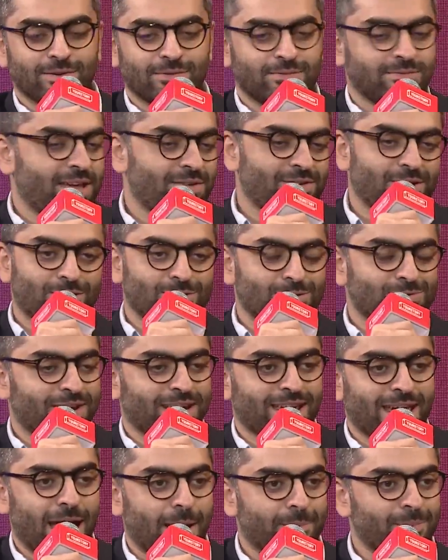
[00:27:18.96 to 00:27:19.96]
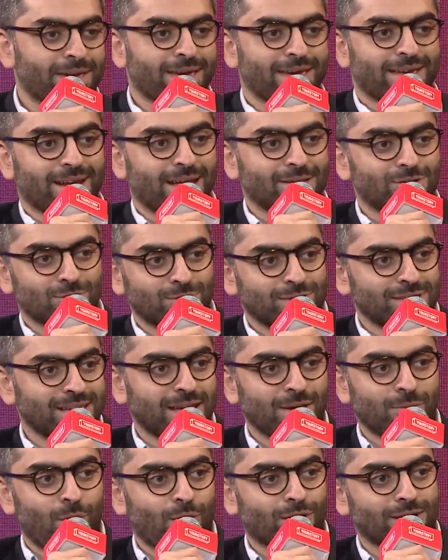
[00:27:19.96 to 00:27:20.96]
everyone was very happy. And as soon as
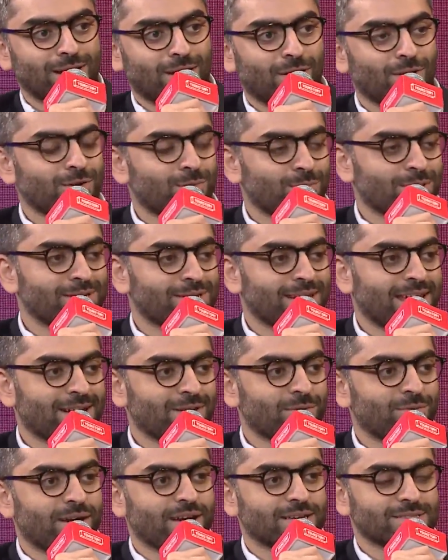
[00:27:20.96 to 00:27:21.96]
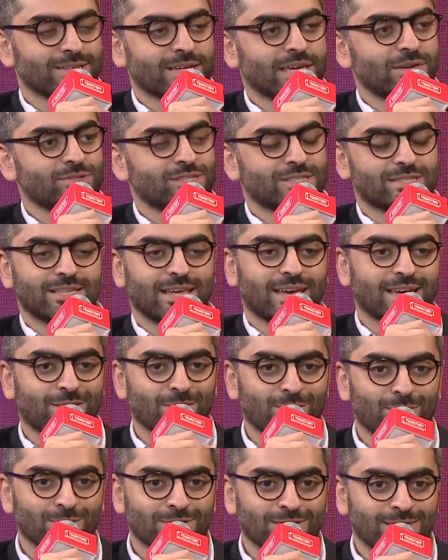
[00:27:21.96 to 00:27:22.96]
I walked out with the tech advisor, he was just like,
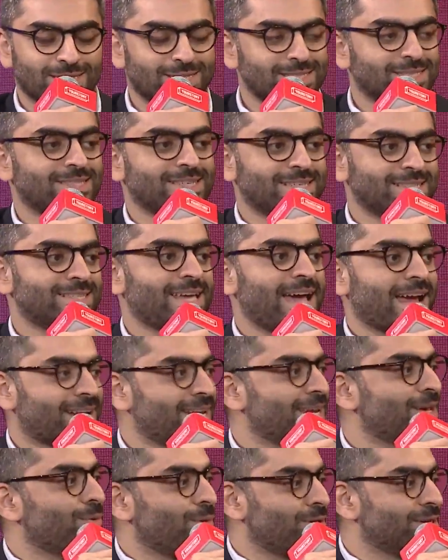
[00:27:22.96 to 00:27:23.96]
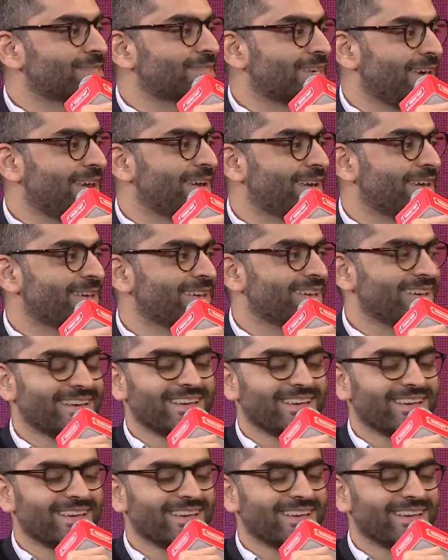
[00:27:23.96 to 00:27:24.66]
this is exactly what is scary.